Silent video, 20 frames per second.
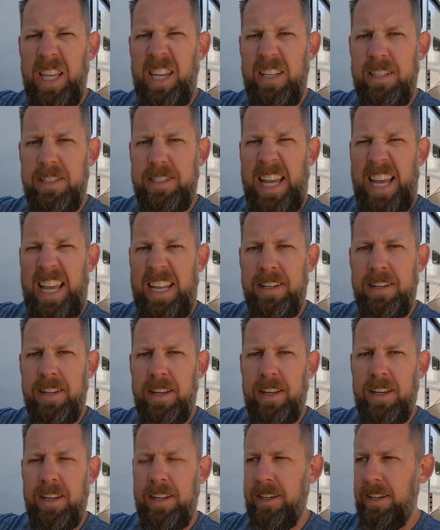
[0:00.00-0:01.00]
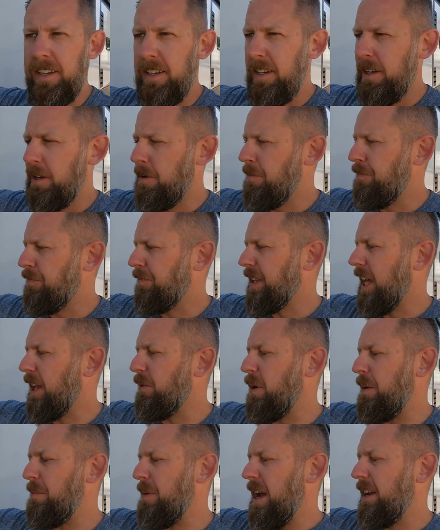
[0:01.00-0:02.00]
and Tandy.
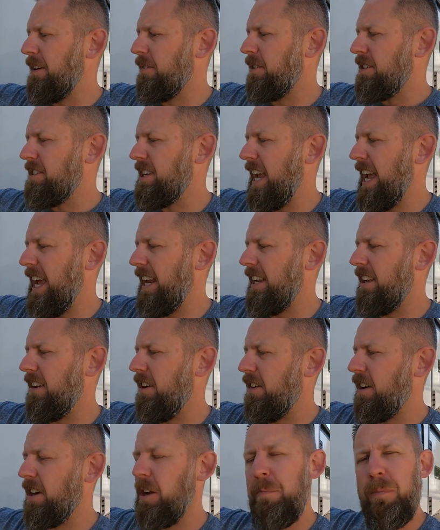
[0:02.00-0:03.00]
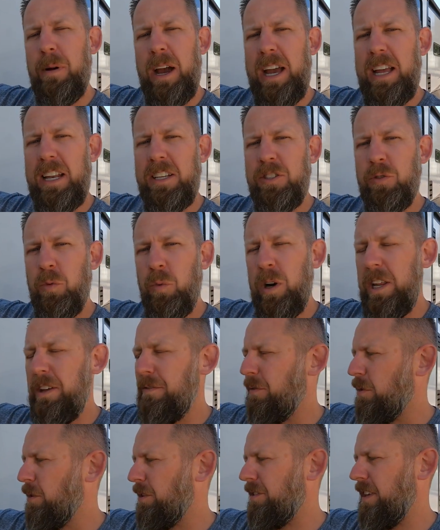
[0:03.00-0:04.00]
Anyway, Mando and Tandy are a combined
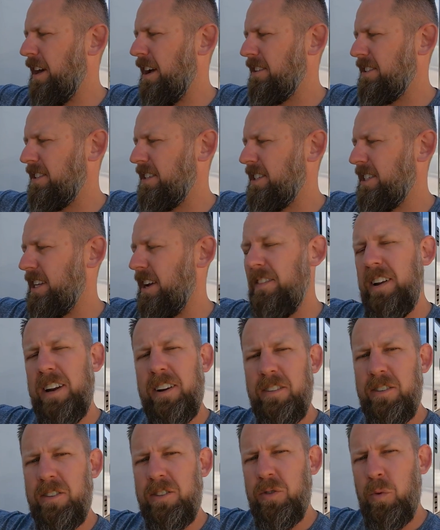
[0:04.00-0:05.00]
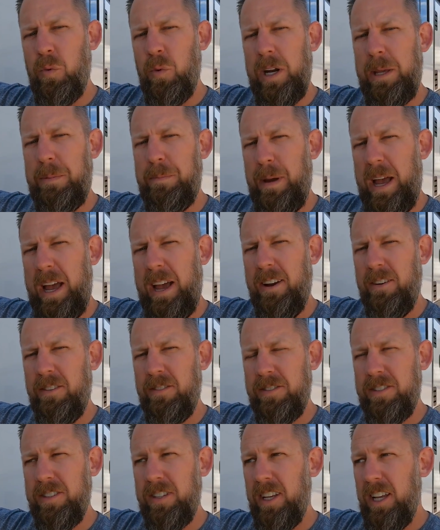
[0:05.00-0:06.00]
24,720
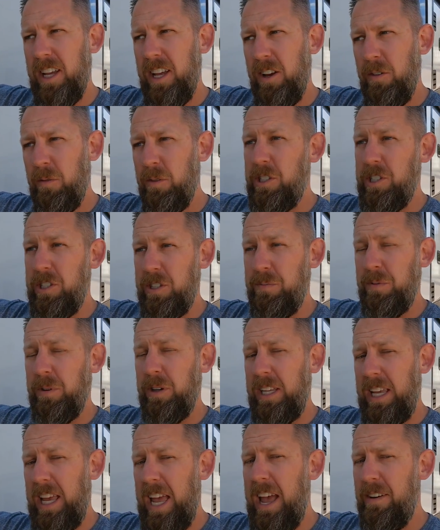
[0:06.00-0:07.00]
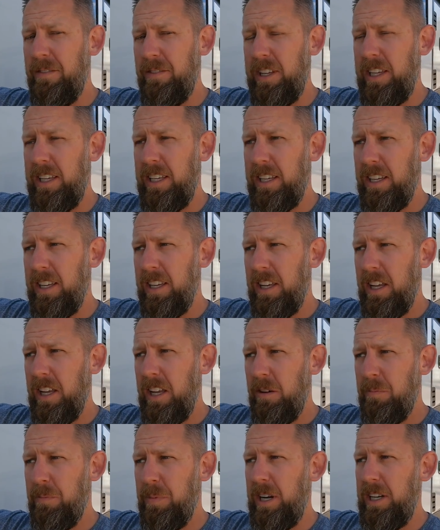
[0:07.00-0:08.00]
pounds, which is pretty heavy,
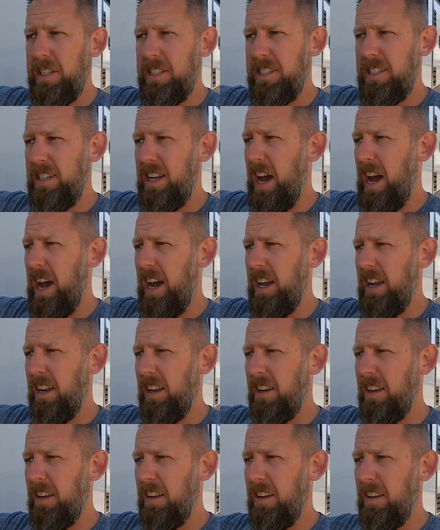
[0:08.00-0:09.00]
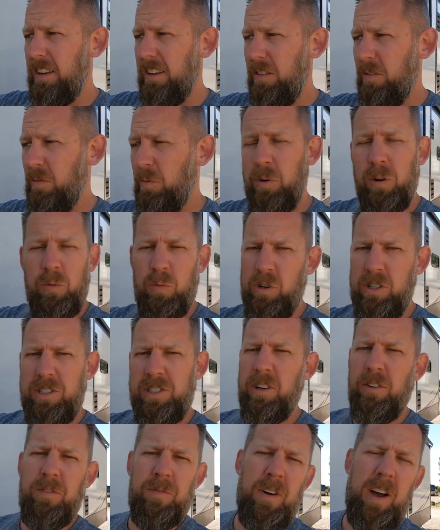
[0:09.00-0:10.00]
but it's not, we're
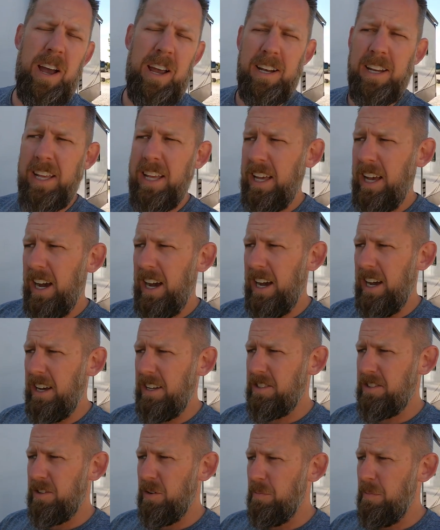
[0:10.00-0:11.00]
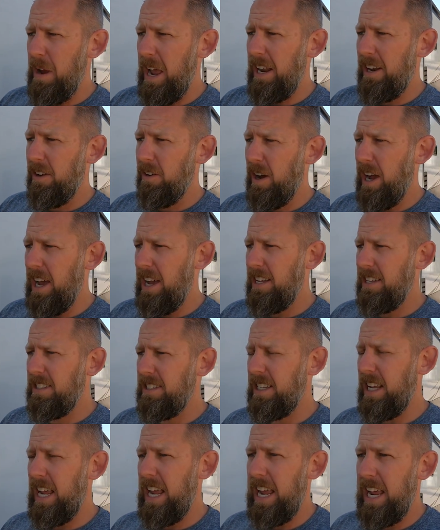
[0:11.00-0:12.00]
still fine. So Mando
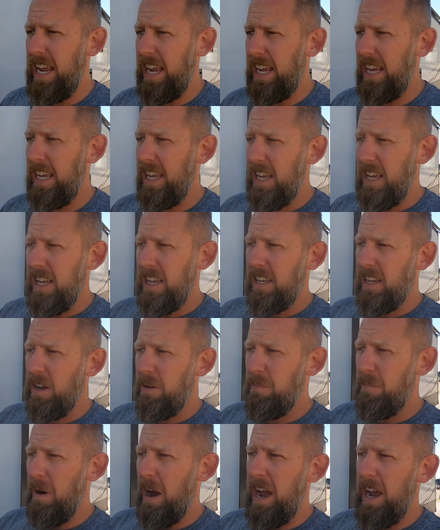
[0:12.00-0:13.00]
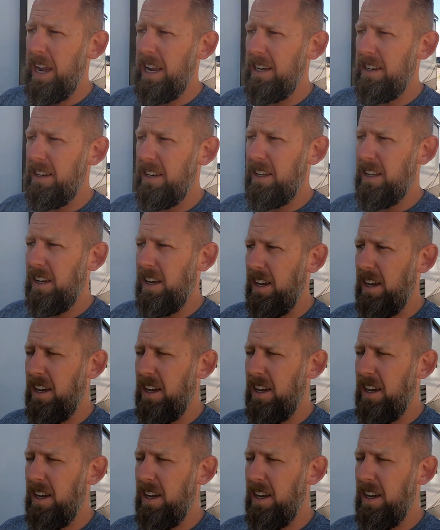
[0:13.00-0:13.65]
has a combined